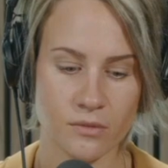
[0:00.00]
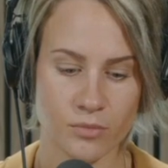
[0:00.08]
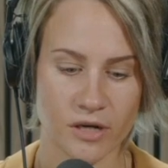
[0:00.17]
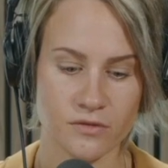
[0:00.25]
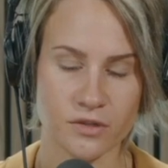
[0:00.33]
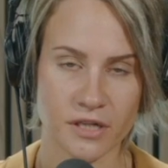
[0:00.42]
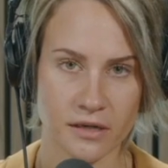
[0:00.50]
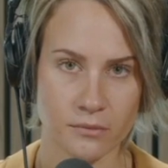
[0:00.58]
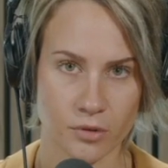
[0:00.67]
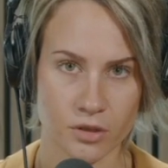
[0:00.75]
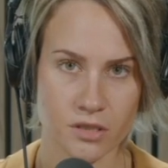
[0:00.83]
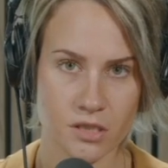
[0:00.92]
the browns are getting
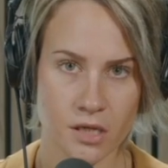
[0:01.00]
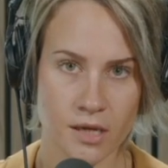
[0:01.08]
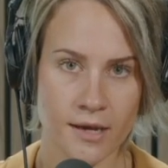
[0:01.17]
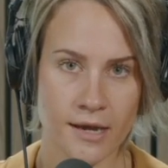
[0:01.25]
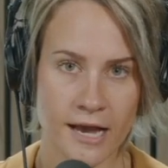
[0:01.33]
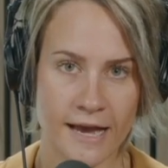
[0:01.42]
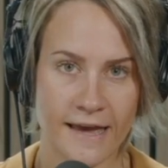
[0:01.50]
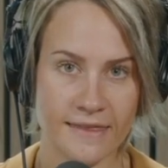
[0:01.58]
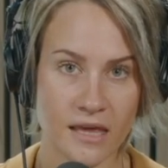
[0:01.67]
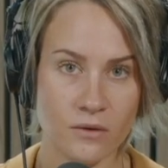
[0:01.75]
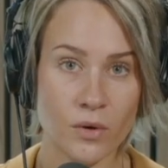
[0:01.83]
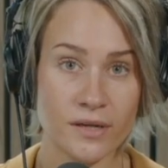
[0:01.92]
burnt. And
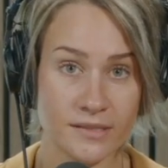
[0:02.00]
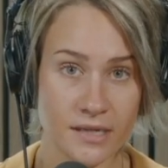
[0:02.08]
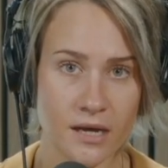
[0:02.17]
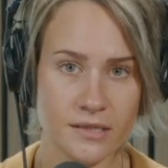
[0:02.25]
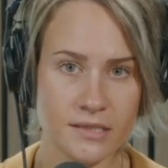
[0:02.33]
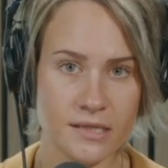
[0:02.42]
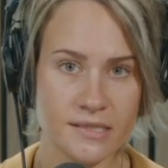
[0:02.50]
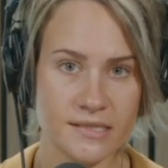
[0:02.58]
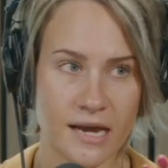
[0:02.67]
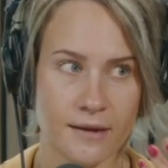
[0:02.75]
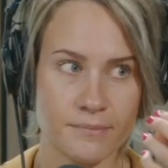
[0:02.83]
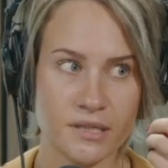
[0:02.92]
then what it does is
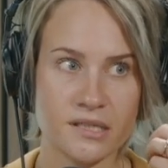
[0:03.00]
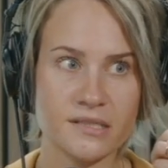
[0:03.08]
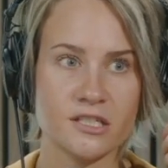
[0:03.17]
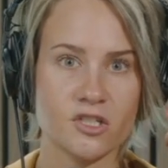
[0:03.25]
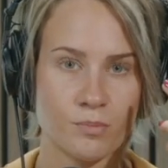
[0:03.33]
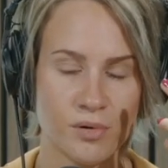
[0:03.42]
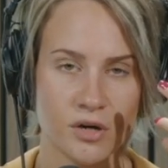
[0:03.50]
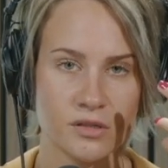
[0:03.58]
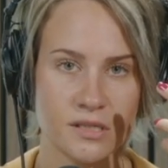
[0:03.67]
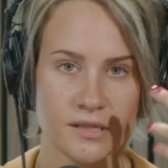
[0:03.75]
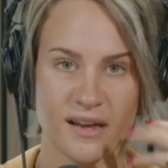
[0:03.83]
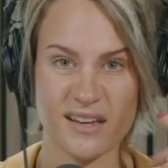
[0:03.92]
that because it's
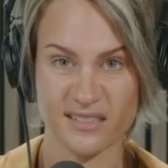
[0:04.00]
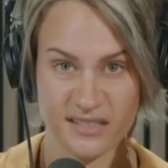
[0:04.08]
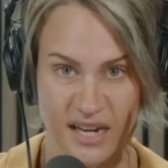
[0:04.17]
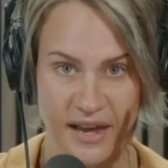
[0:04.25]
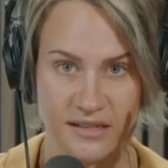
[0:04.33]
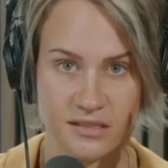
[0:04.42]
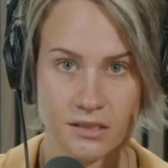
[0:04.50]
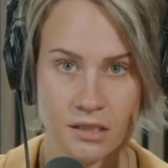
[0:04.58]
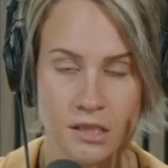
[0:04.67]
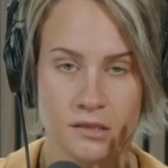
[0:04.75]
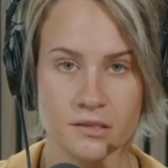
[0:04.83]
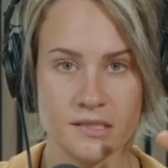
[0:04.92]
burnt and dead,
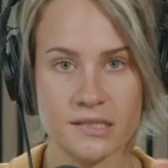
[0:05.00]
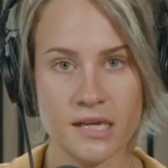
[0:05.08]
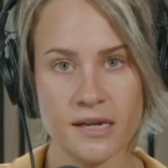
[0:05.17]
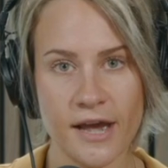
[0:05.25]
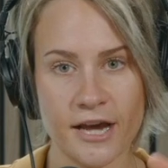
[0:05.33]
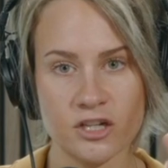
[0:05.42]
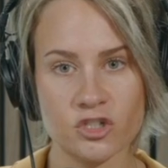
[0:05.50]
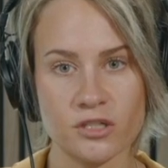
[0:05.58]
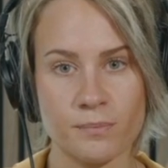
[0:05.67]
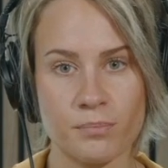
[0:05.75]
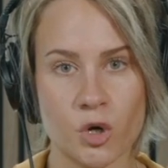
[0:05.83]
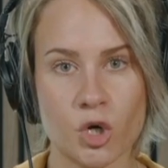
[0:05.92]
the skin actually
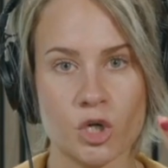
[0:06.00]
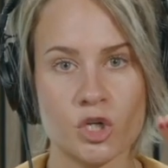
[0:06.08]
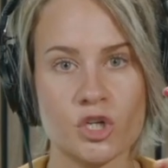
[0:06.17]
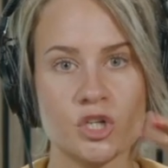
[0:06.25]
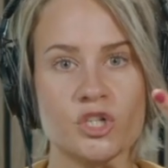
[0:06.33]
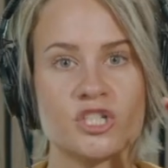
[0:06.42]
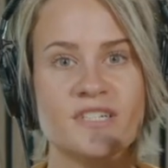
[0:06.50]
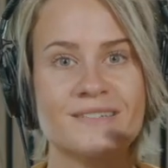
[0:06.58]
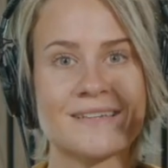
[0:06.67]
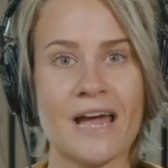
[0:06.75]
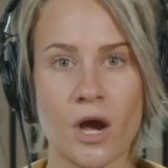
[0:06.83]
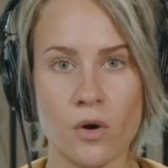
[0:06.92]
purges
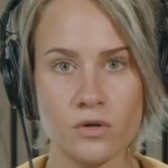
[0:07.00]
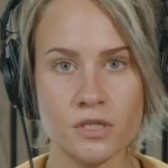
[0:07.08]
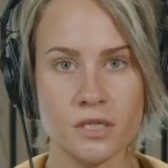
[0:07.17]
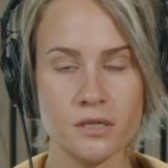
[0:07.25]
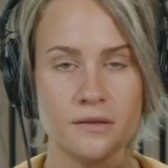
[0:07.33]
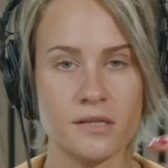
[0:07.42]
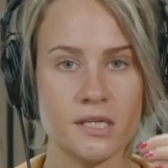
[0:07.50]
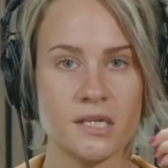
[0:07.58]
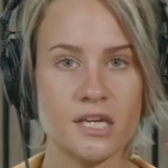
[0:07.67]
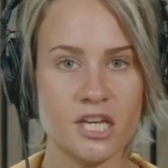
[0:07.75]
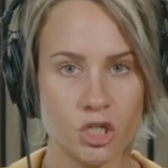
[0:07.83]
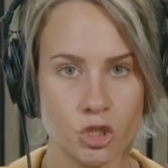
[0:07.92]
out the
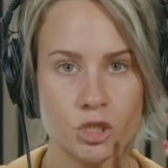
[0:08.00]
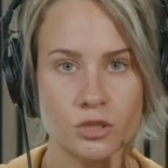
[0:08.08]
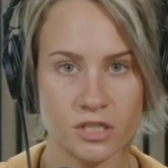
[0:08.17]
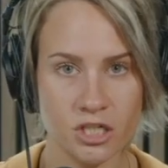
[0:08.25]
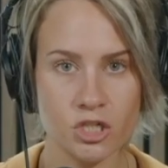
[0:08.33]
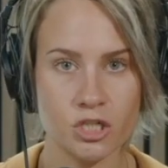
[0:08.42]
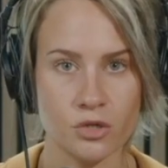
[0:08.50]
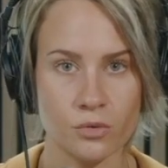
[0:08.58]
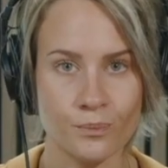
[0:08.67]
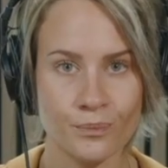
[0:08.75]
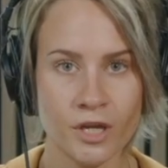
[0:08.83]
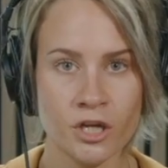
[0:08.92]
injured tissue.
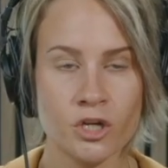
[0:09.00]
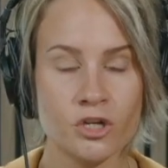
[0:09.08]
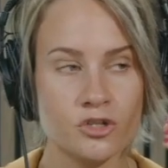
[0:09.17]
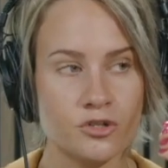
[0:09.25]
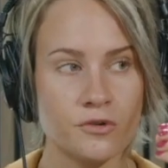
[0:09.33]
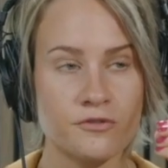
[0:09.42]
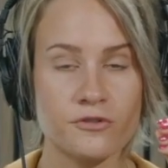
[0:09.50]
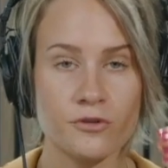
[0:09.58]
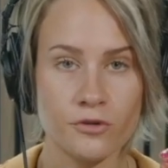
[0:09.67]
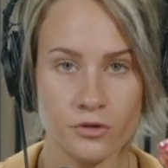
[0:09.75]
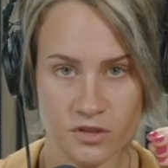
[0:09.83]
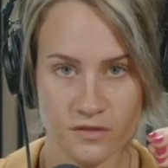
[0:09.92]
So for
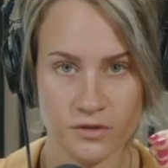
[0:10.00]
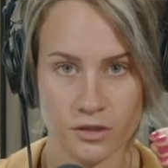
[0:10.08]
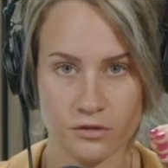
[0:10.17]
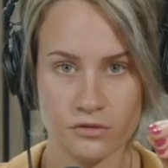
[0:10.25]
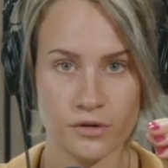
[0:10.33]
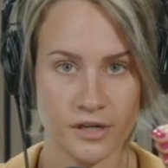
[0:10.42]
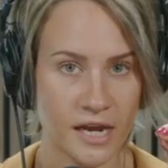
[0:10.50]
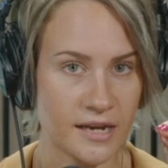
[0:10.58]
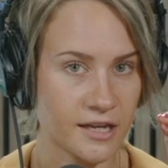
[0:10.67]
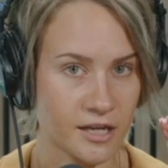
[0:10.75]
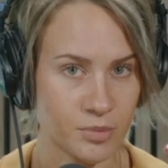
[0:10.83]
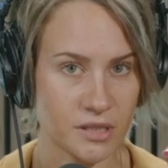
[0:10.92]
those of you who are
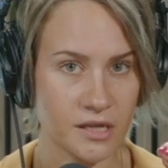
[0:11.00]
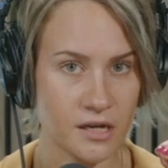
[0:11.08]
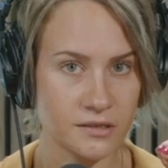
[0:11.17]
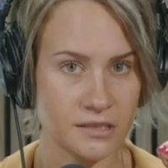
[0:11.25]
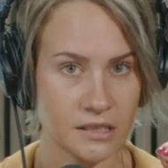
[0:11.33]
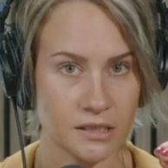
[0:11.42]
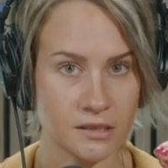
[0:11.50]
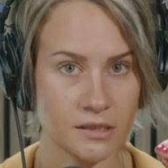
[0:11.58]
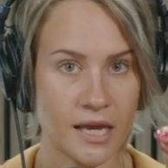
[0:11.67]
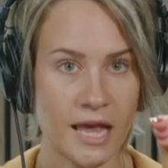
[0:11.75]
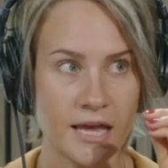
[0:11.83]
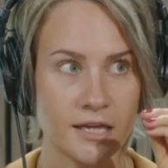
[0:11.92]
getting IPL done
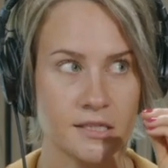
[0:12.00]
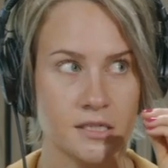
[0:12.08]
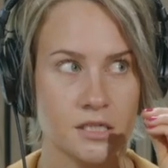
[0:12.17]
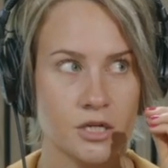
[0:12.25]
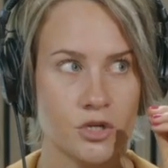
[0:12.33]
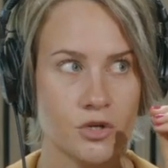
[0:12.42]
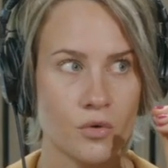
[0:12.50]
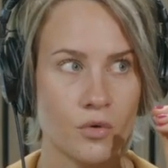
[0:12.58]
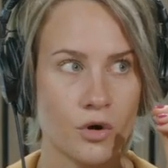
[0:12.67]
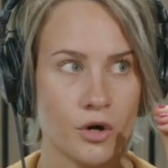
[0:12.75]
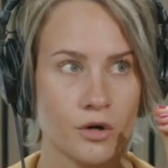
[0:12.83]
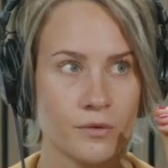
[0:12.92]
and
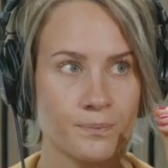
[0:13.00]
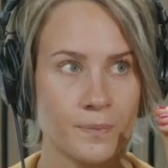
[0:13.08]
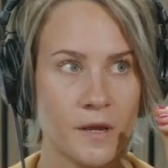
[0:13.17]
your